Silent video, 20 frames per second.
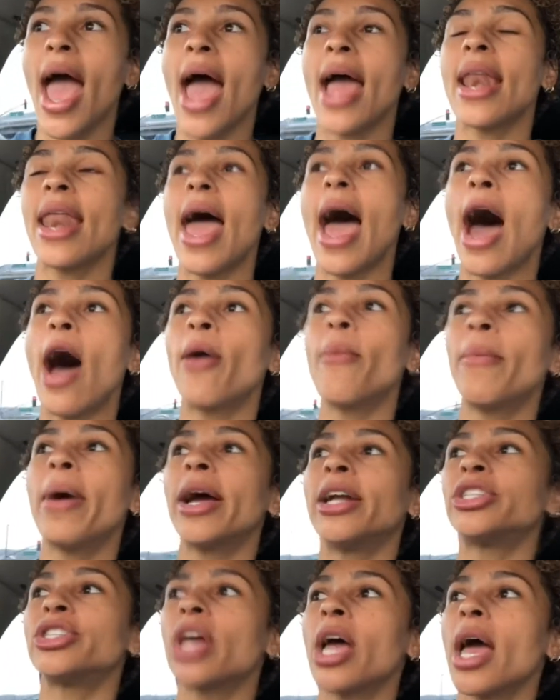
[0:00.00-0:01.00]
and how
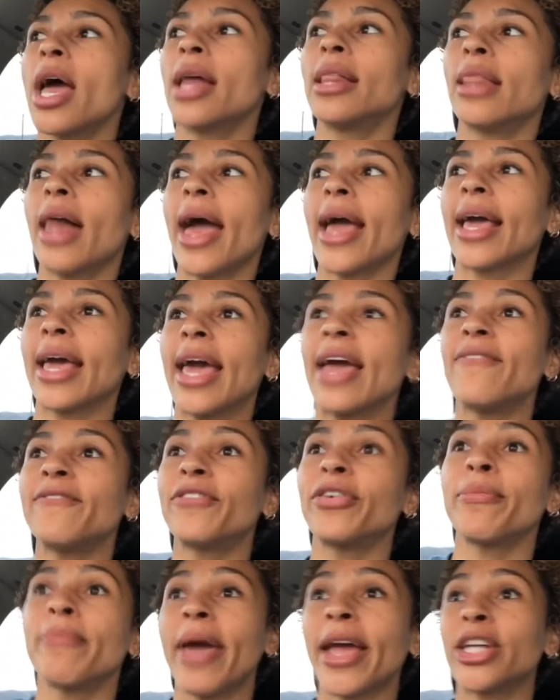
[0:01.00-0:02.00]
much like
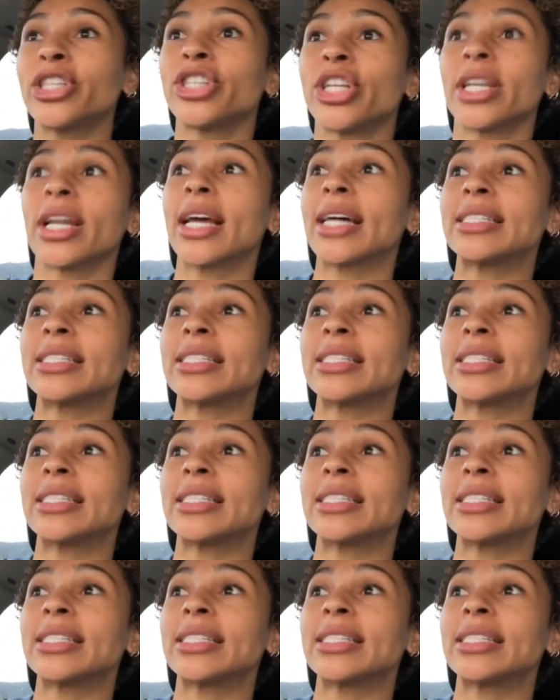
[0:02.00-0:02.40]
information,